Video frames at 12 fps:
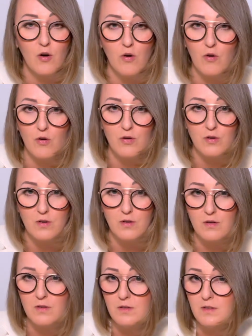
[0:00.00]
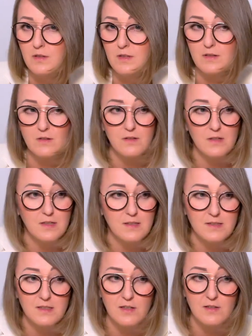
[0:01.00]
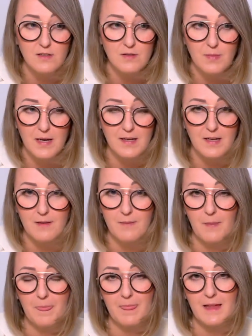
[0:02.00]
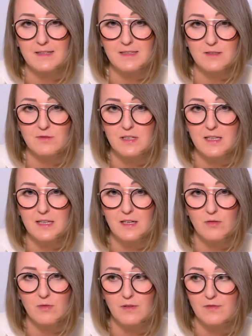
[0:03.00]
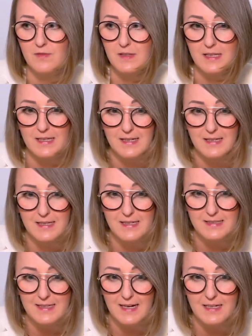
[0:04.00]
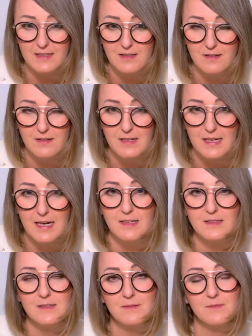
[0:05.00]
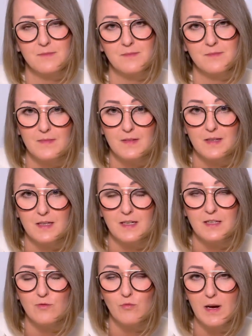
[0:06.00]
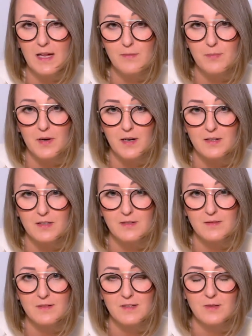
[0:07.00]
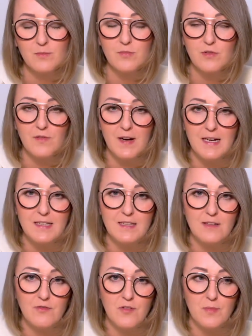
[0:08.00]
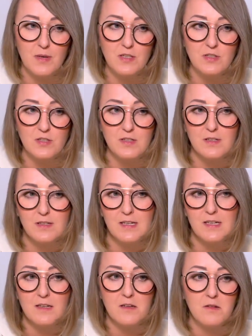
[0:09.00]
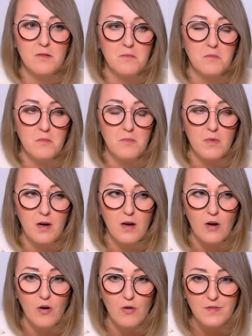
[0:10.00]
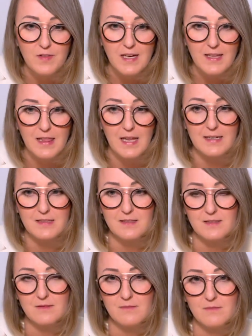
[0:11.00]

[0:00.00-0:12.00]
or external body that is dealing with an exact case. In when part, provide an information on deadlines,